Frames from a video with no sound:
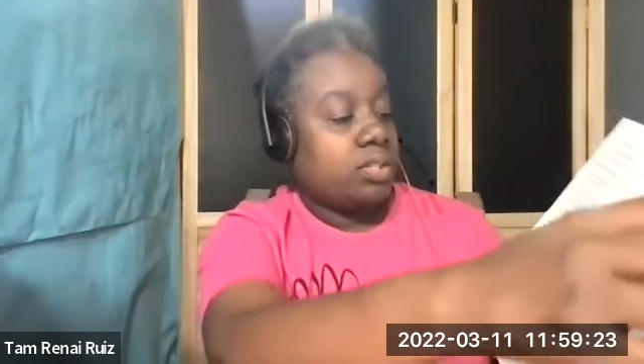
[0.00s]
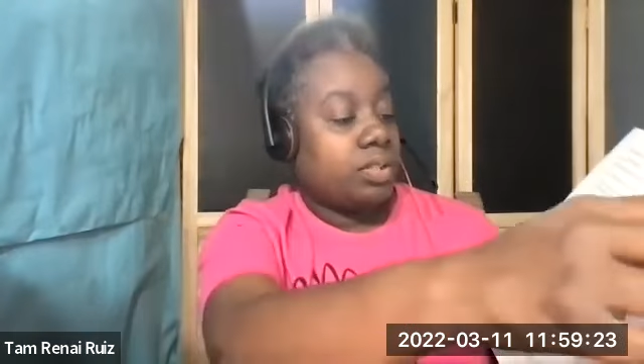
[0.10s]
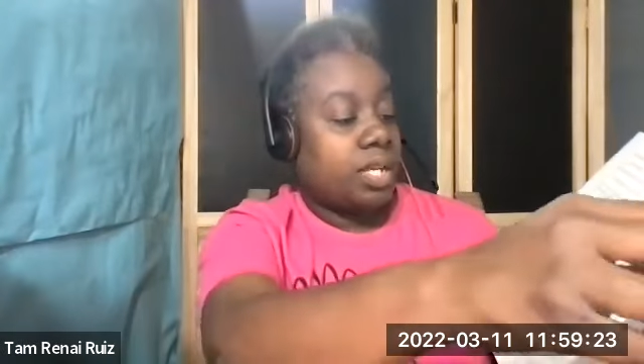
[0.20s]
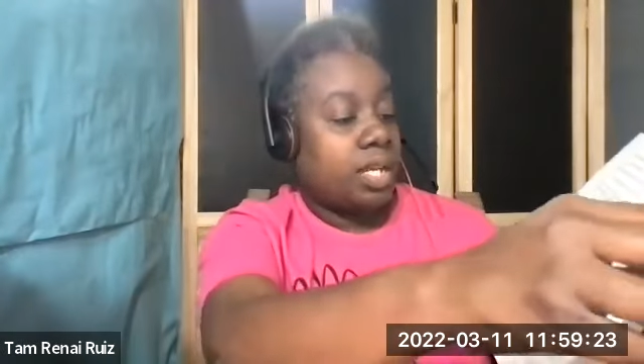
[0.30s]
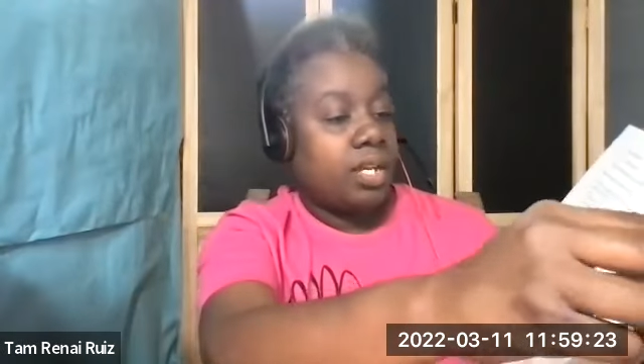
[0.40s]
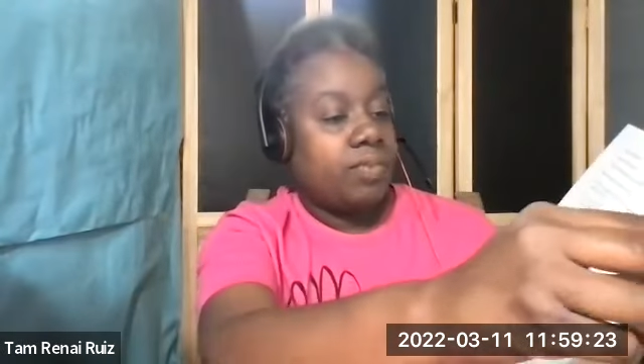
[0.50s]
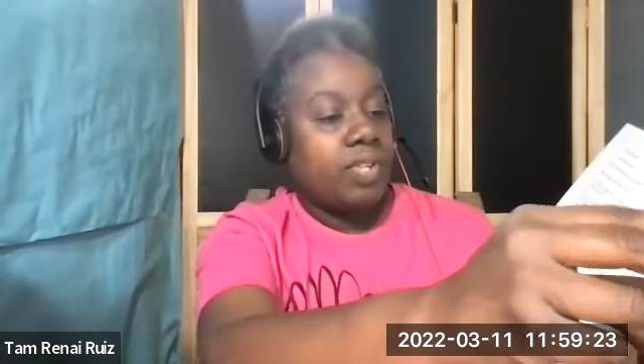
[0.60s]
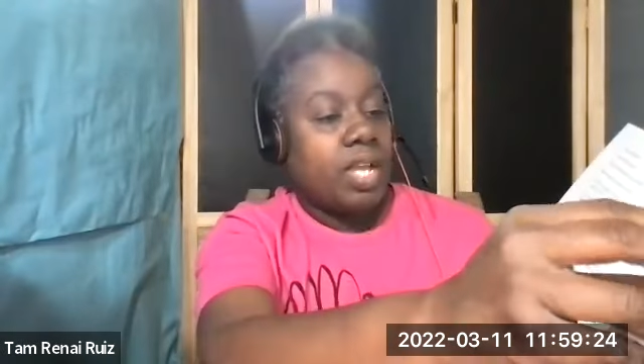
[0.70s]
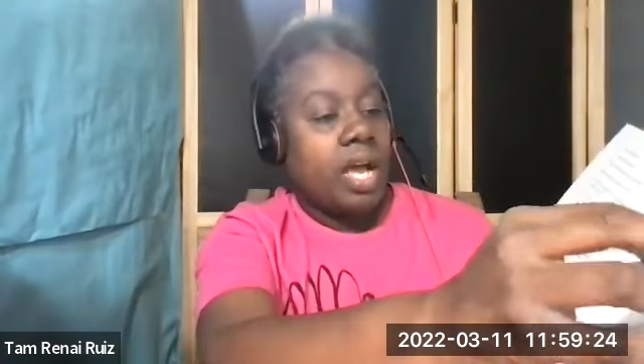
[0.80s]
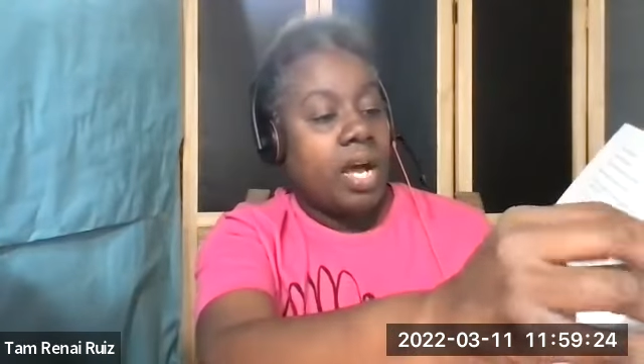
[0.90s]
Okay.
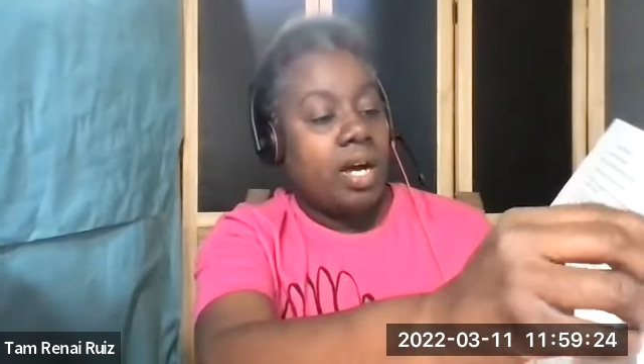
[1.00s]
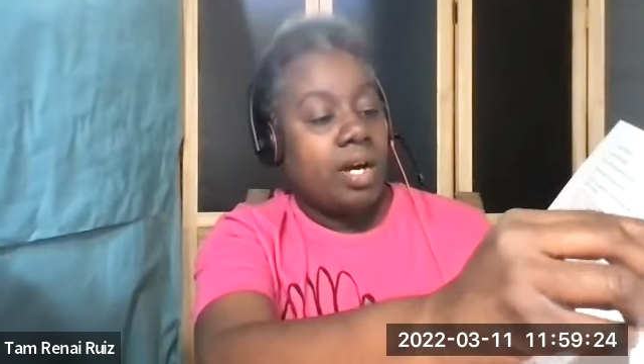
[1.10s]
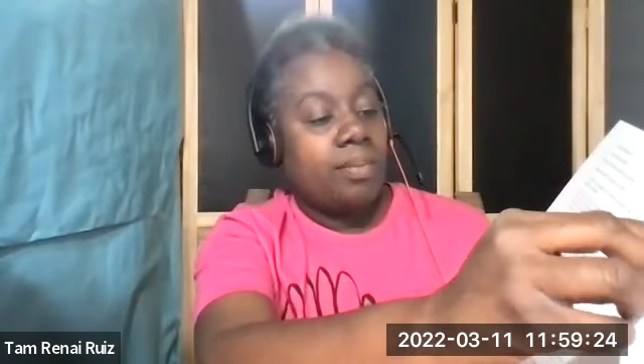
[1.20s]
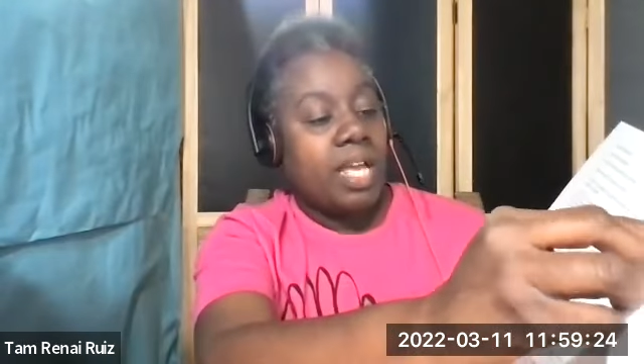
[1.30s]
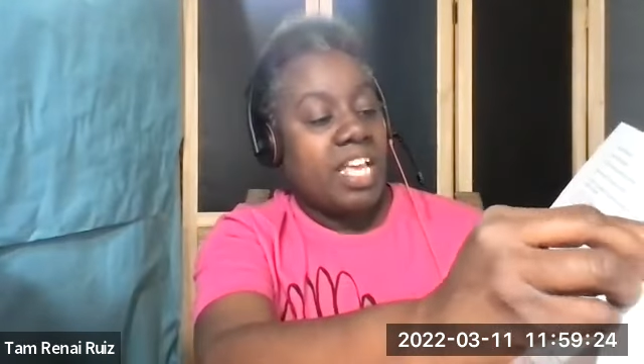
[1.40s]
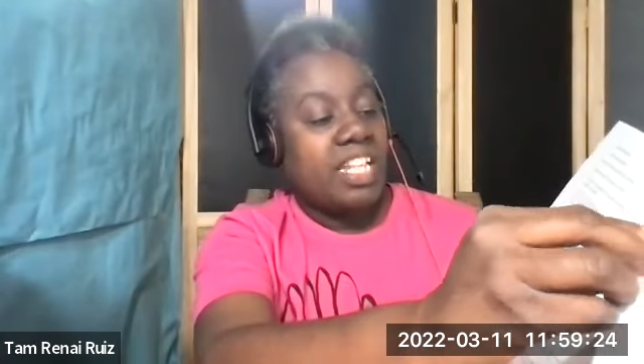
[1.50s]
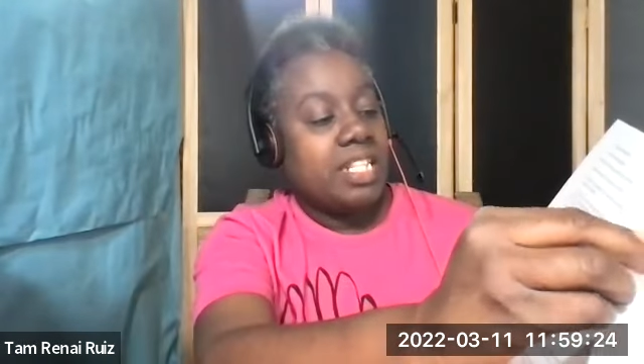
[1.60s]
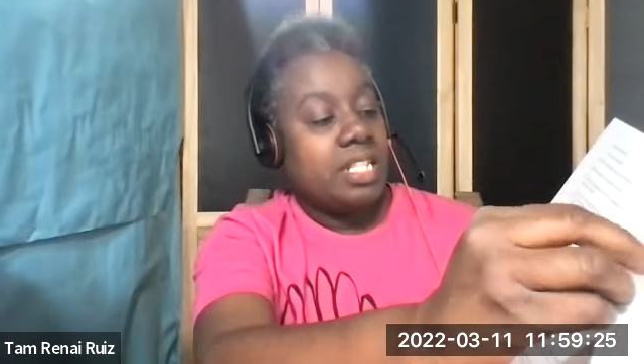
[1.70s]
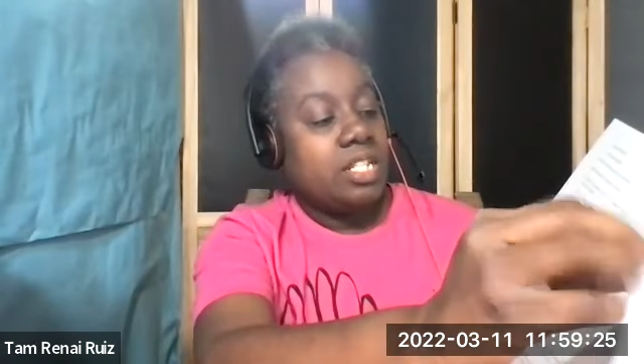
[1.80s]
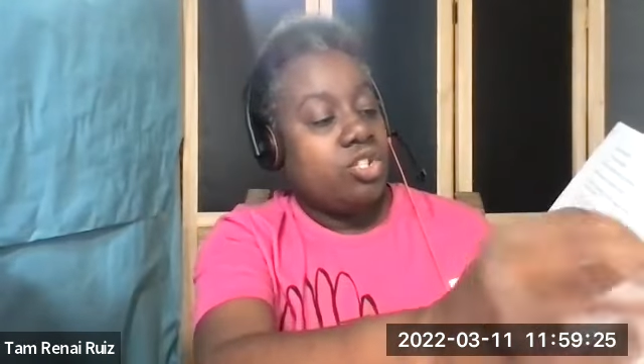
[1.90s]

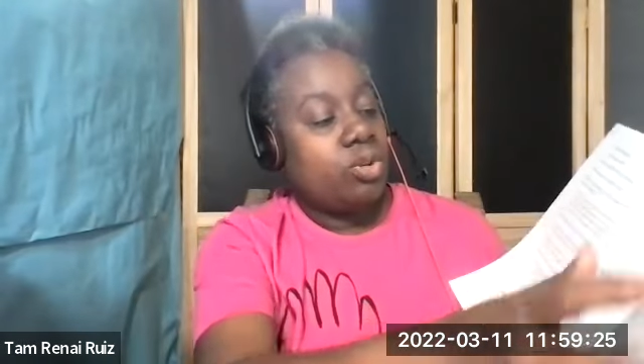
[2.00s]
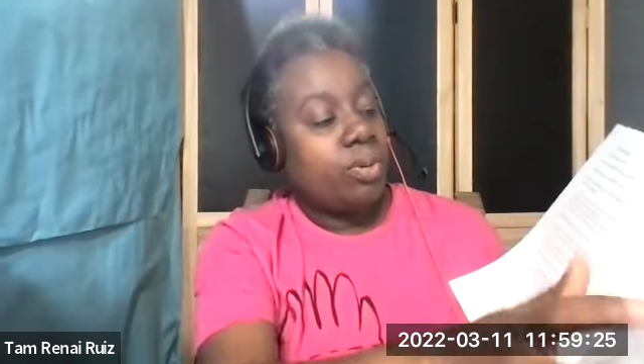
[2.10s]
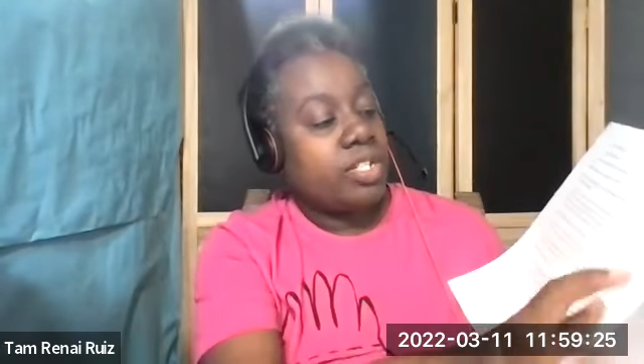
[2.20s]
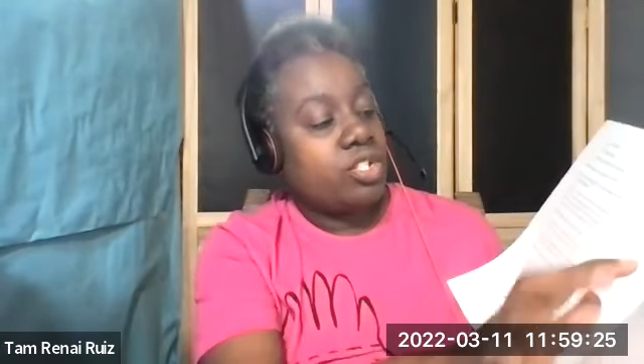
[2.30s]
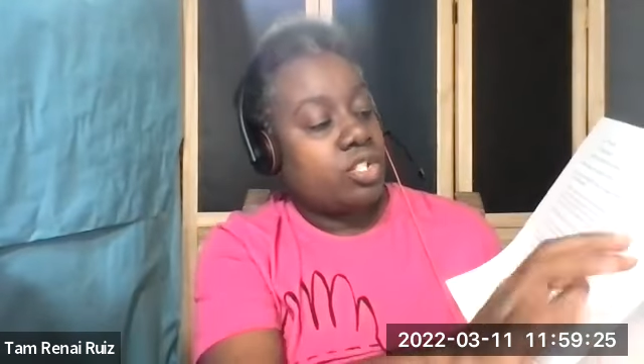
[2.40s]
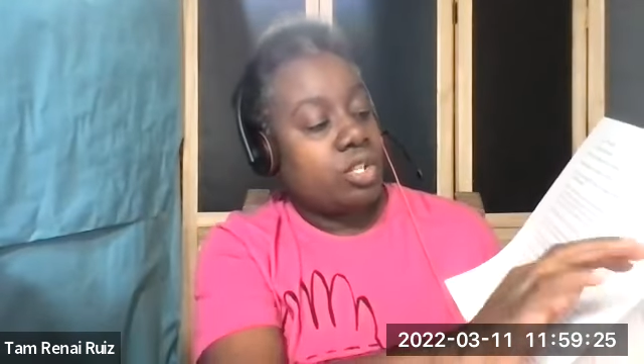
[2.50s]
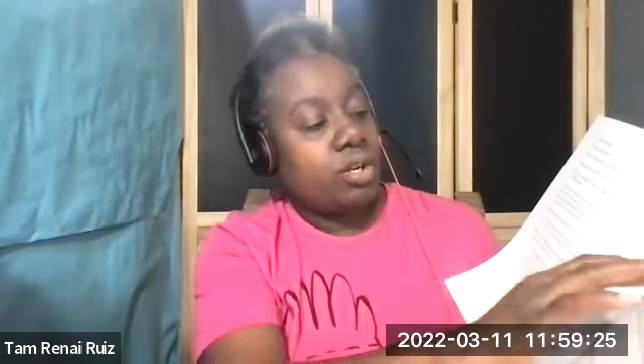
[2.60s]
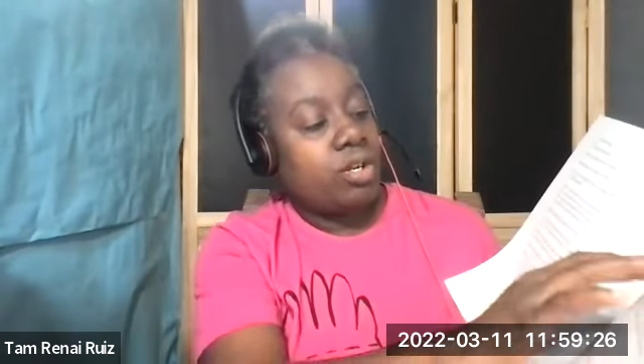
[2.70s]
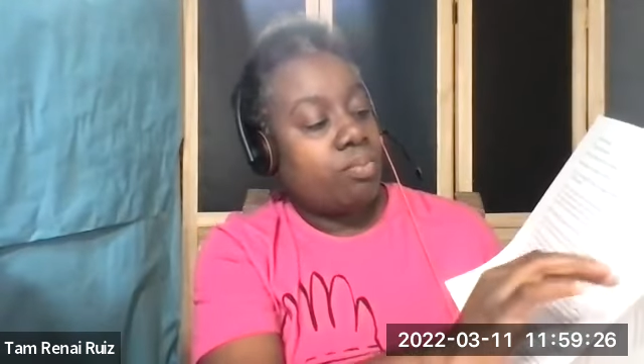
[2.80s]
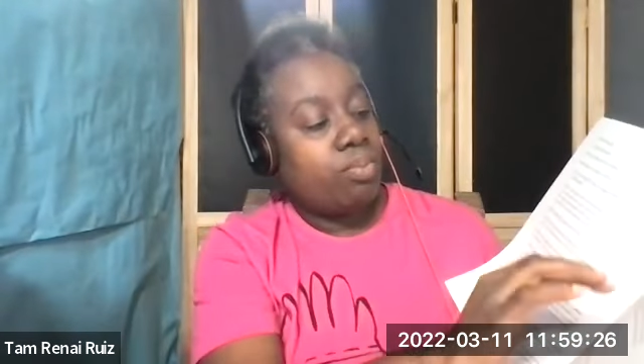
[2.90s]
And during certain